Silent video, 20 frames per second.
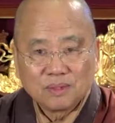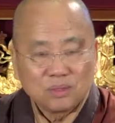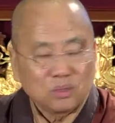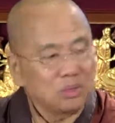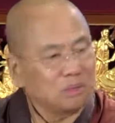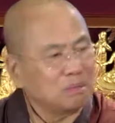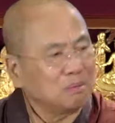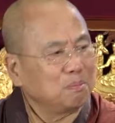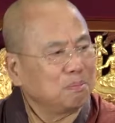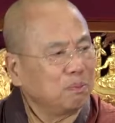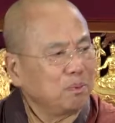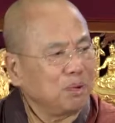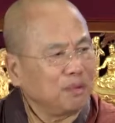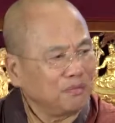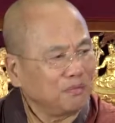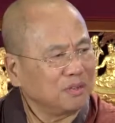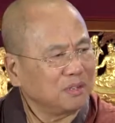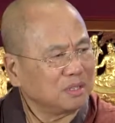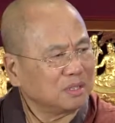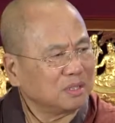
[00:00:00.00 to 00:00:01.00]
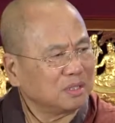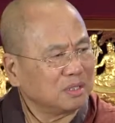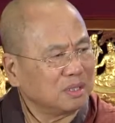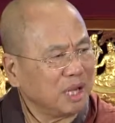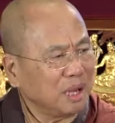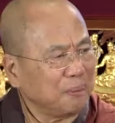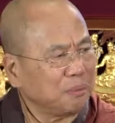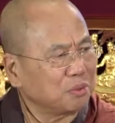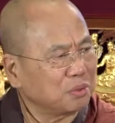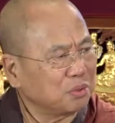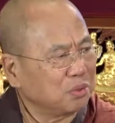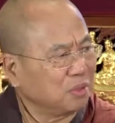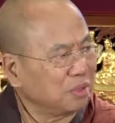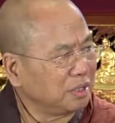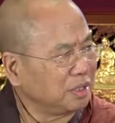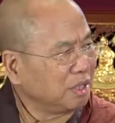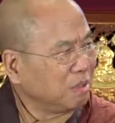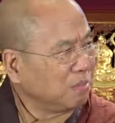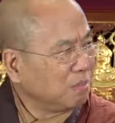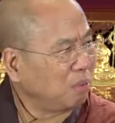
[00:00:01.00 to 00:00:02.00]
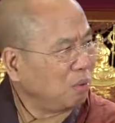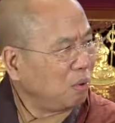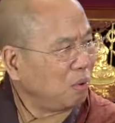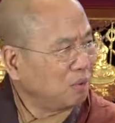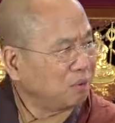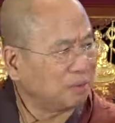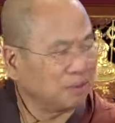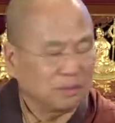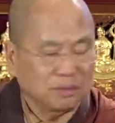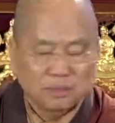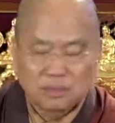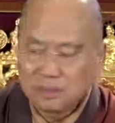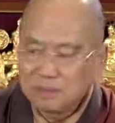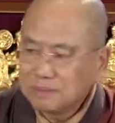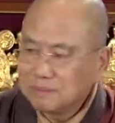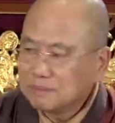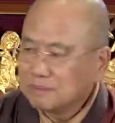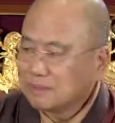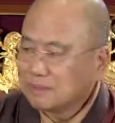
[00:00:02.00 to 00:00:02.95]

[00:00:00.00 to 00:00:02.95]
So the breath is absolutely important.